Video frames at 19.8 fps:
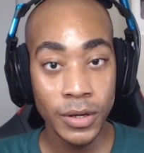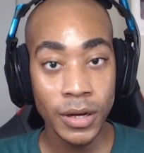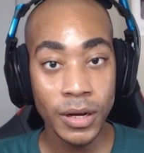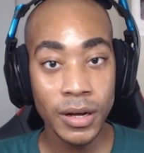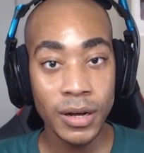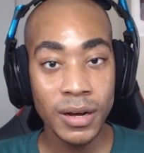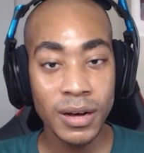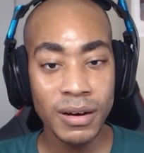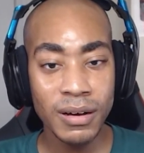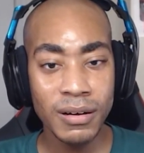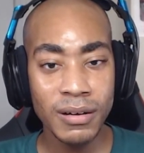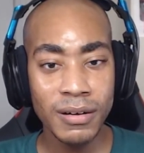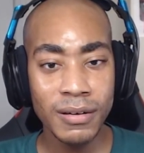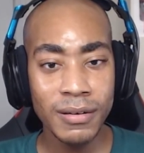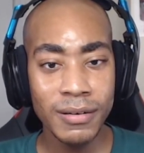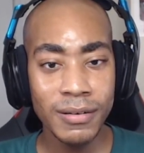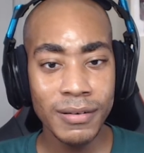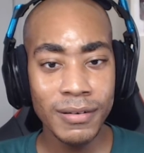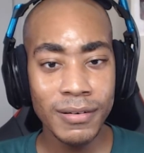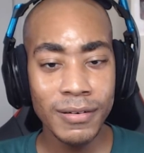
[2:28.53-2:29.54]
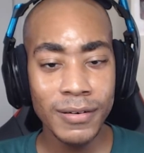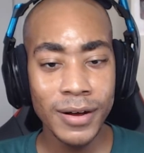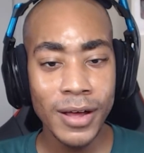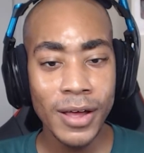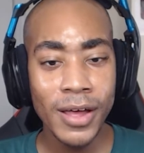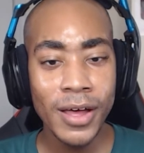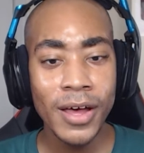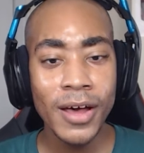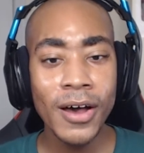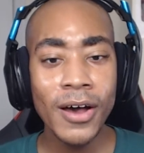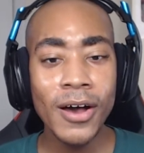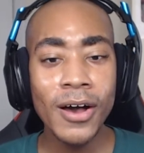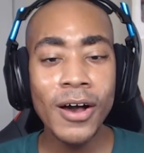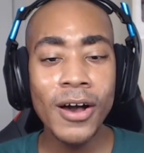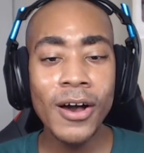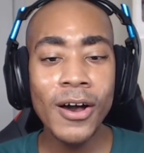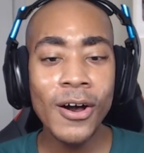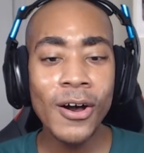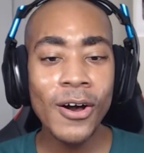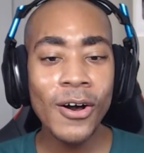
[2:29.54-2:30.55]
Oh,
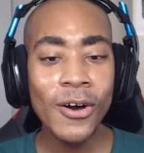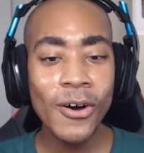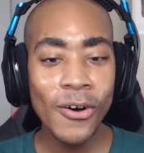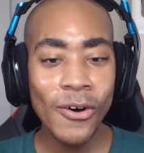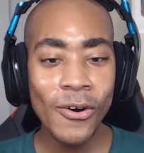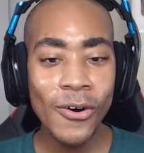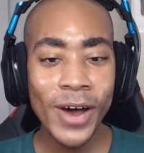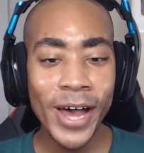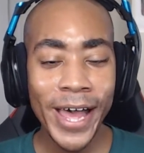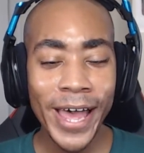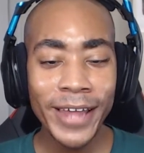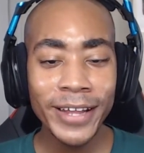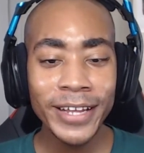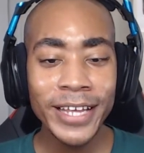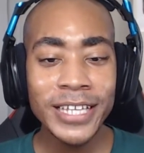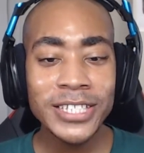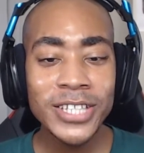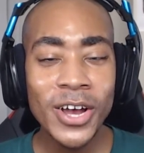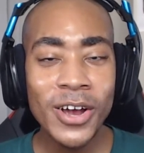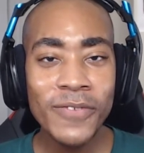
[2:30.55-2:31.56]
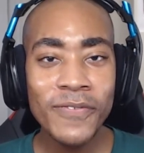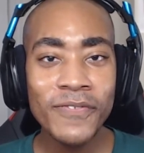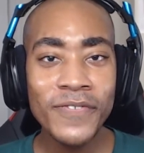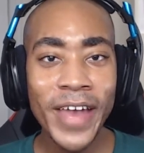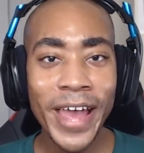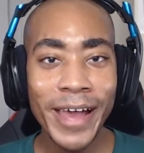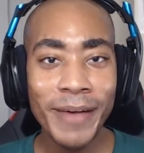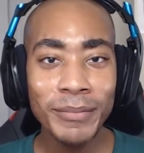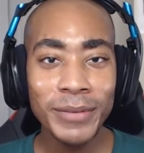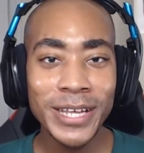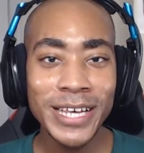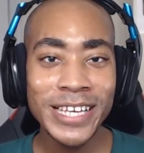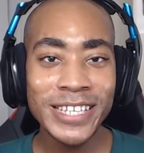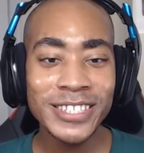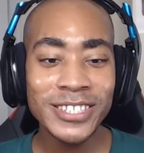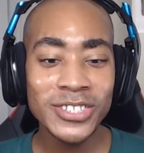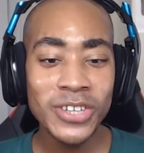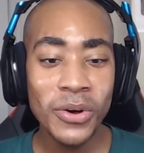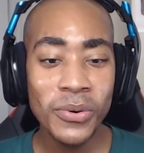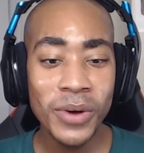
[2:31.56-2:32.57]
at least her family is
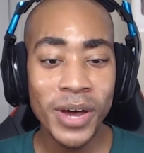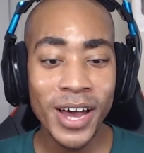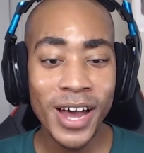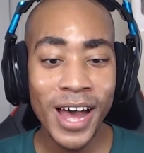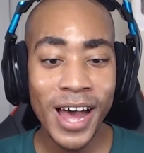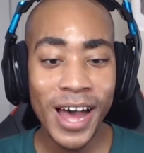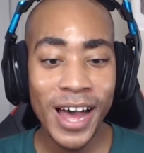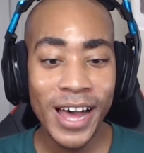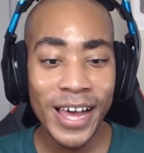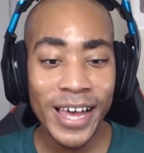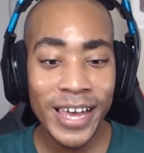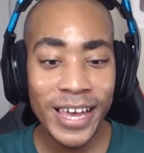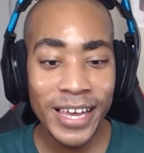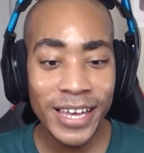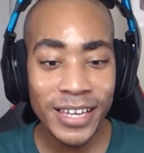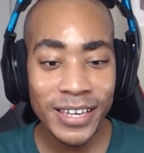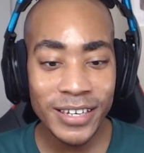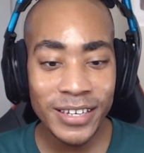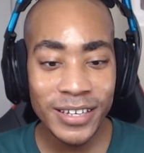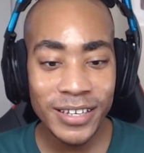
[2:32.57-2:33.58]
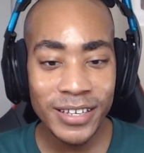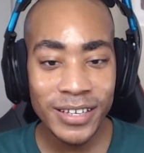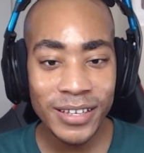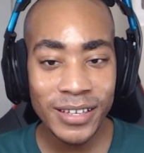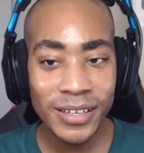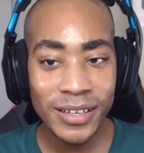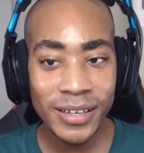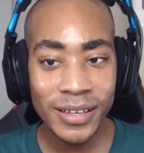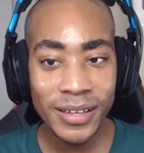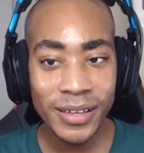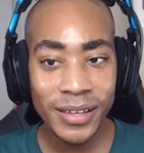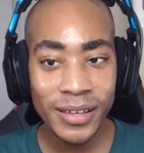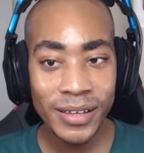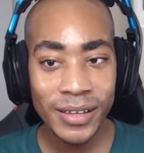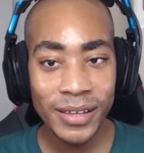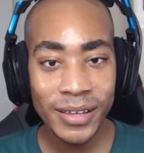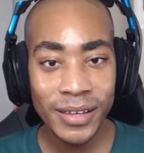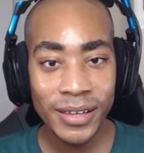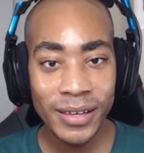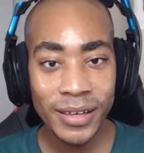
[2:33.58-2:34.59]
so kind.
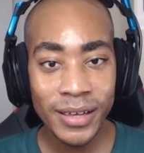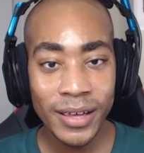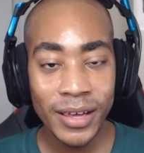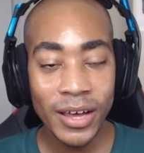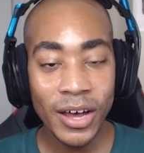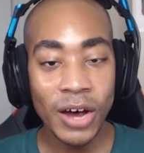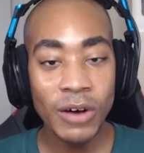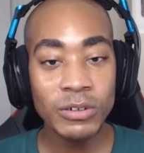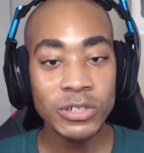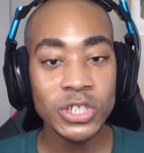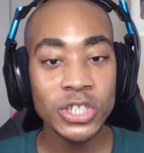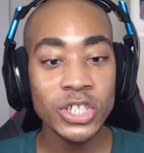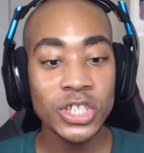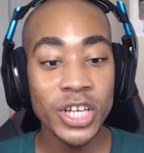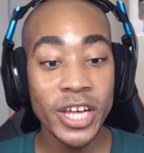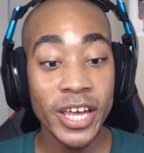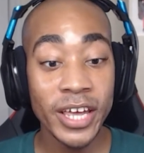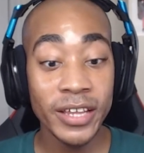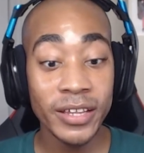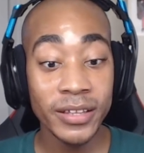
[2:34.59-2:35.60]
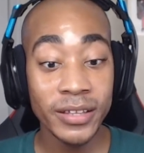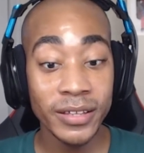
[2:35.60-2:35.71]
Oh, shit.